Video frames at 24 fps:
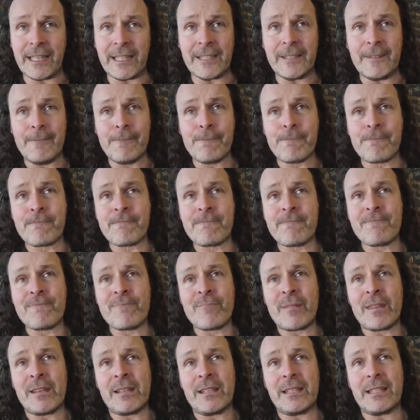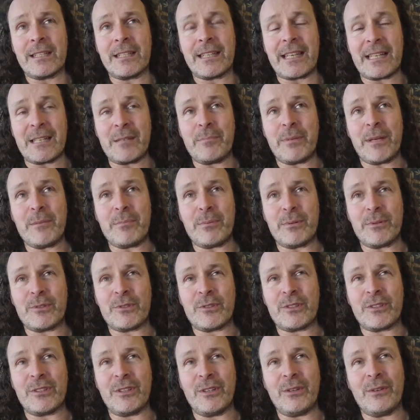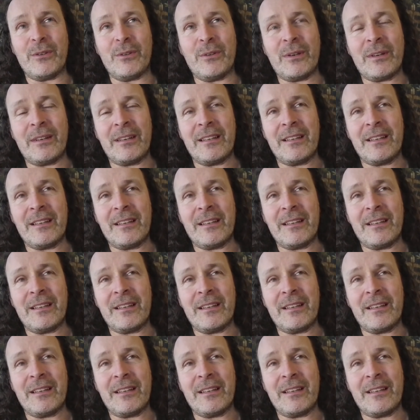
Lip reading: and getting people to